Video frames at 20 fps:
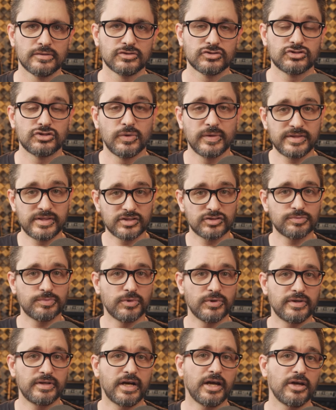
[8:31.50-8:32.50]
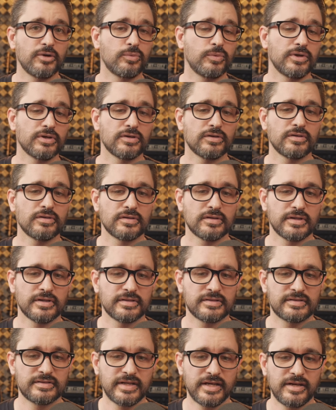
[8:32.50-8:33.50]
So at this point, I will
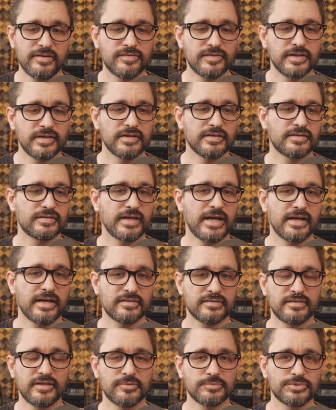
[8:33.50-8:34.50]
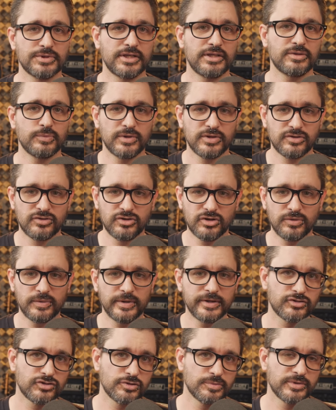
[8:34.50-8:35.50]
save this as a template with no
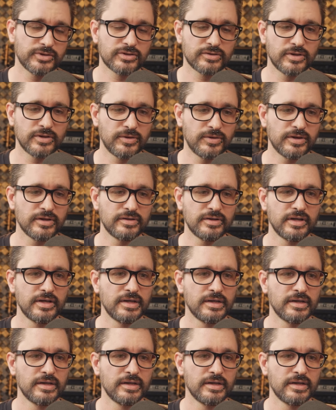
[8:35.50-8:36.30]
instruments loaded.